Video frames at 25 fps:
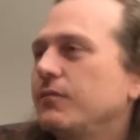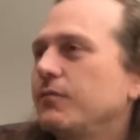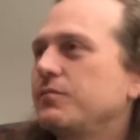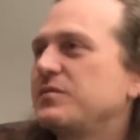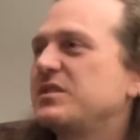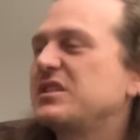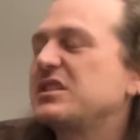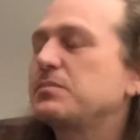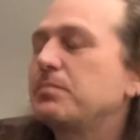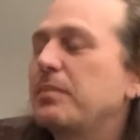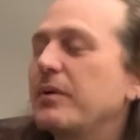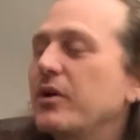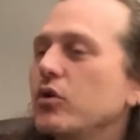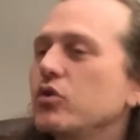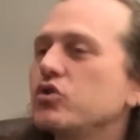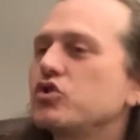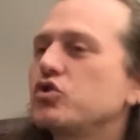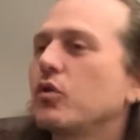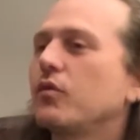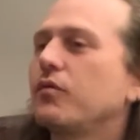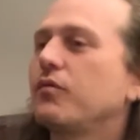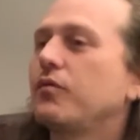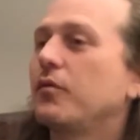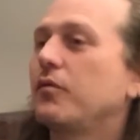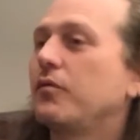
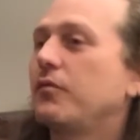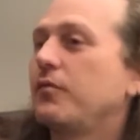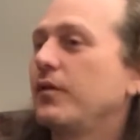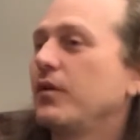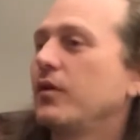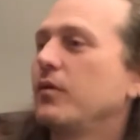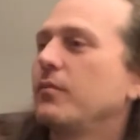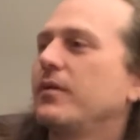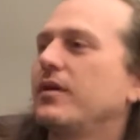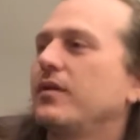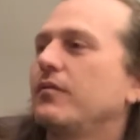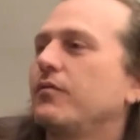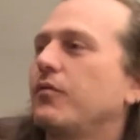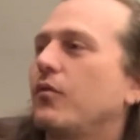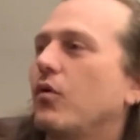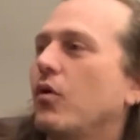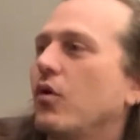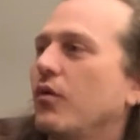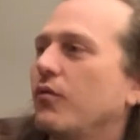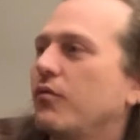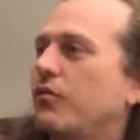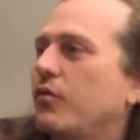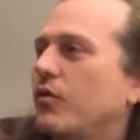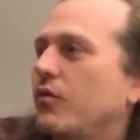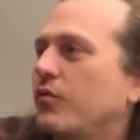spiritual fulfillment,
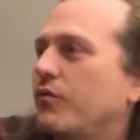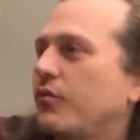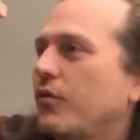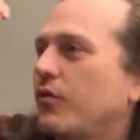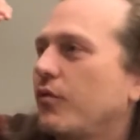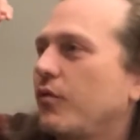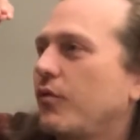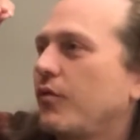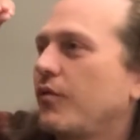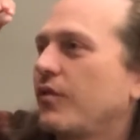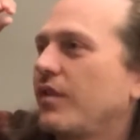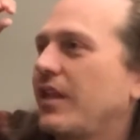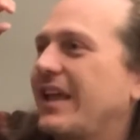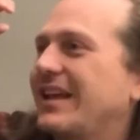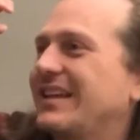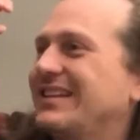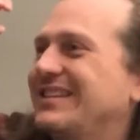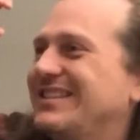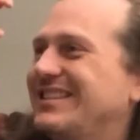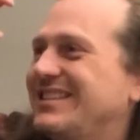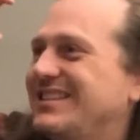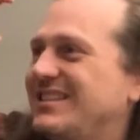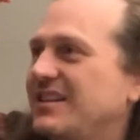for like